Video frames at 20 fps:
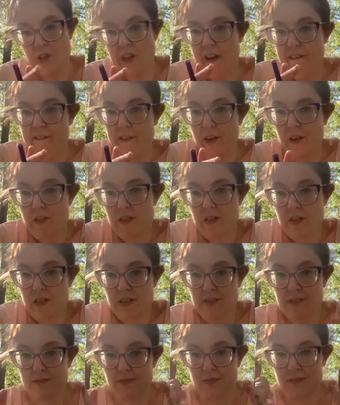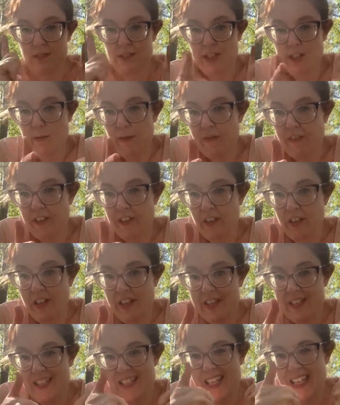that first. Double finger
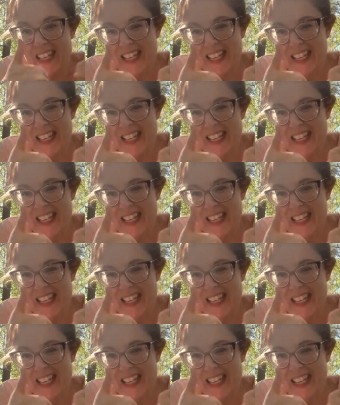guns.